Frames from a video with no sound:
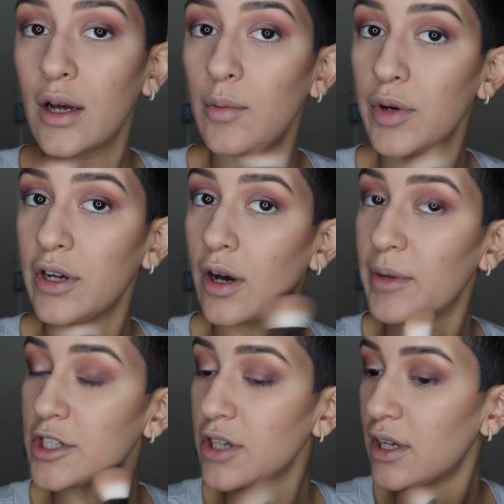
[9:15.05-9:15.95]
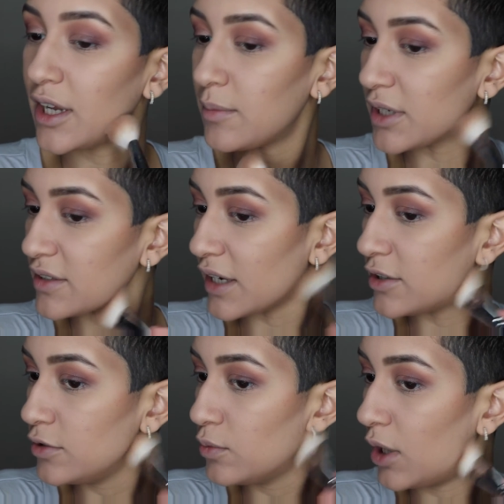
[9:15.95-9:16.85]
put on my jawline because I
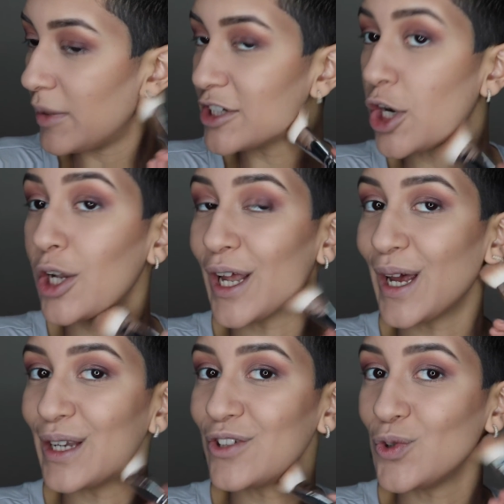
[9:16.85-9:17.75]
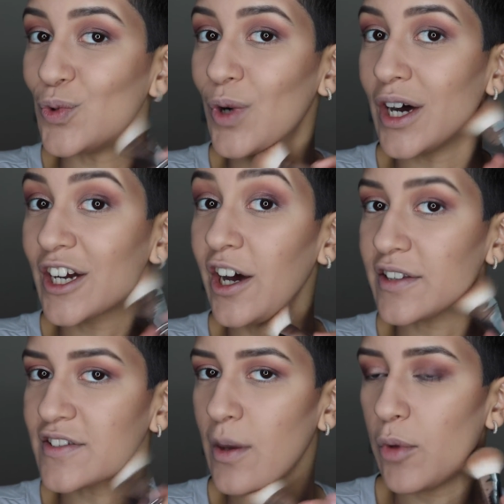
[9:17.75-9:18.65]
do want my jawline to
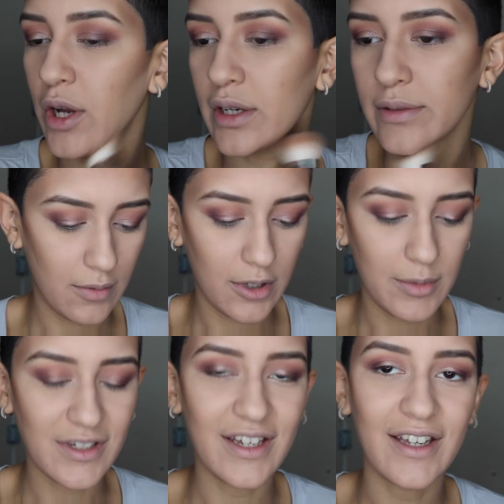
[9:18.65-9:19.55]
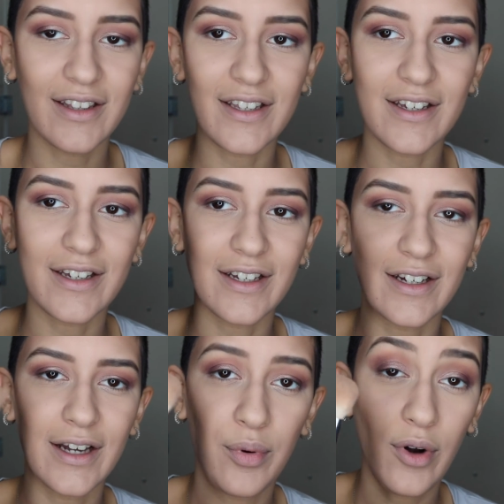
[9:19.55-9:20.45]
cut someone. I'm going to be taking the
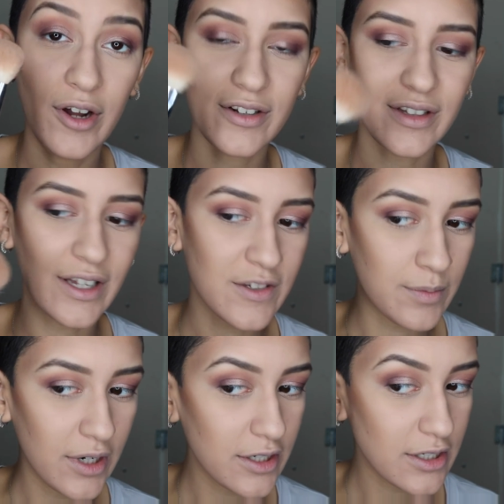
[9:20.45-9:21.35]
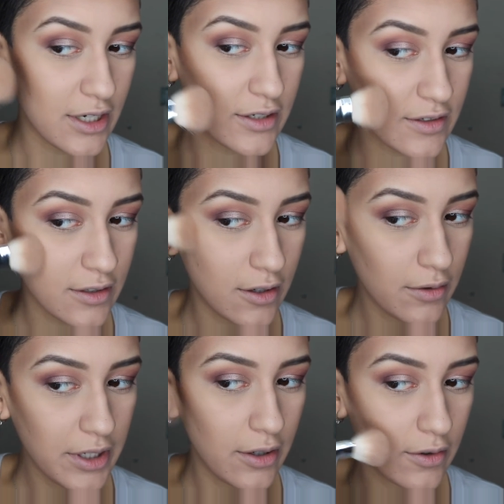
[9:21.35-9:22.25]
productless brush and just
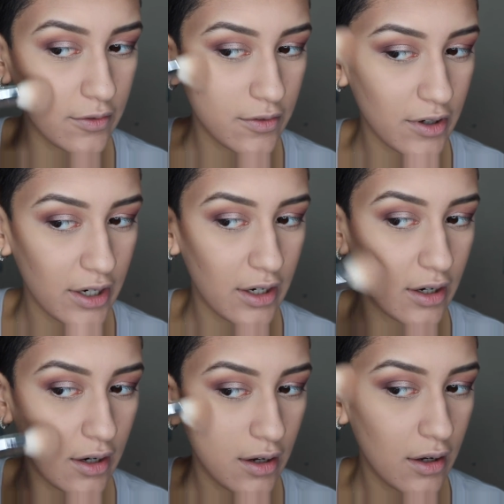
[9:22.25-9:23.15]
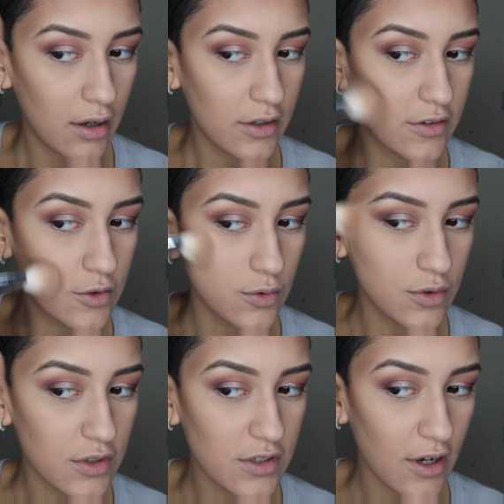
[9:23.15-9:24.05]
going over it to
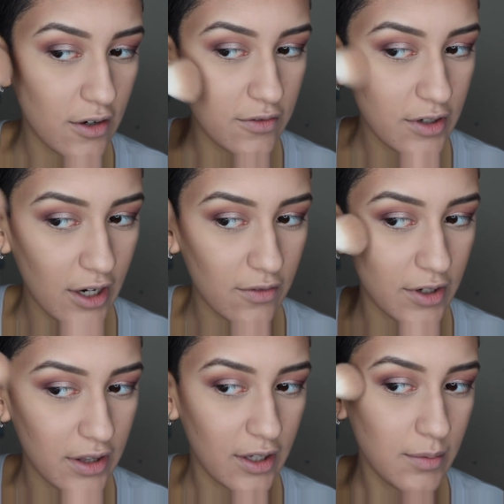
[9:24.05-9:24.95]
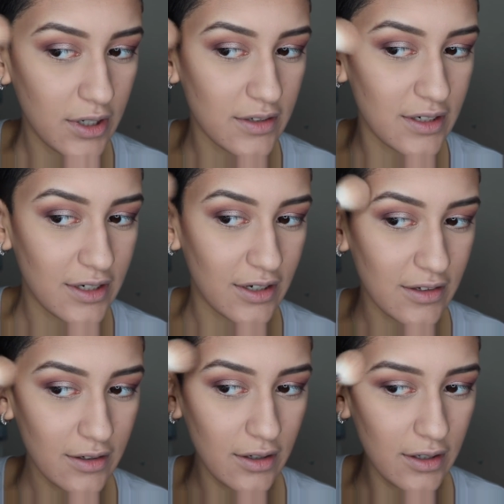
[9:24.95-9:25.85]
soften everything because it does
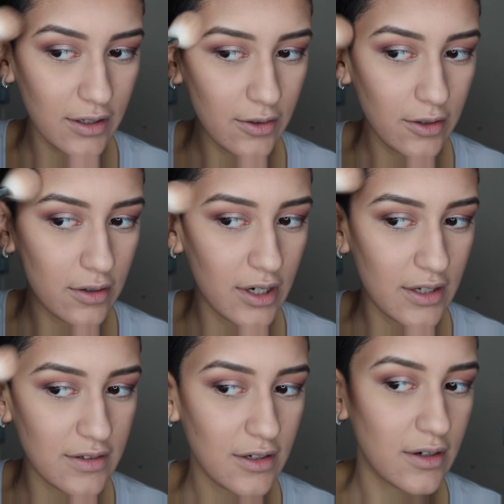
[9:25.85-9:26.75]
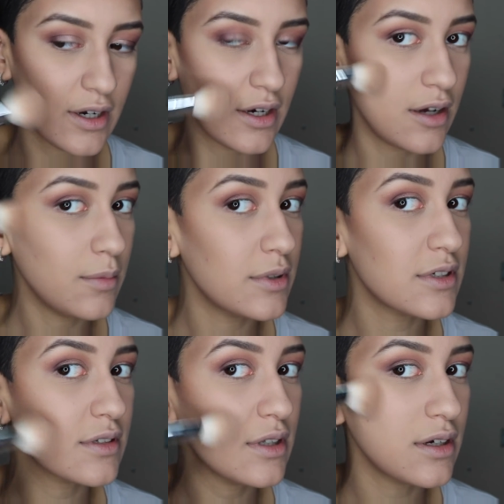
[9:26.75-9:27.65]
look a little crazy right now, but
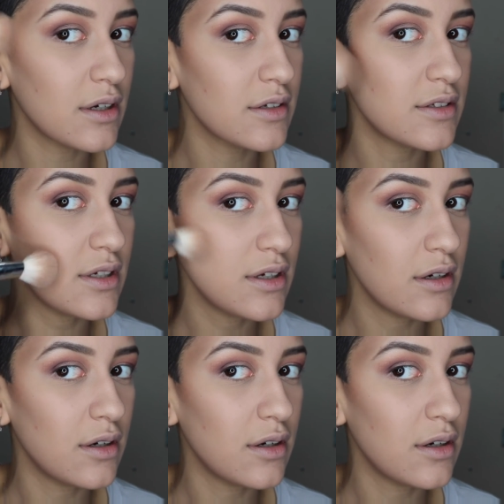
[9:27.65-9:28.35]
just look, see?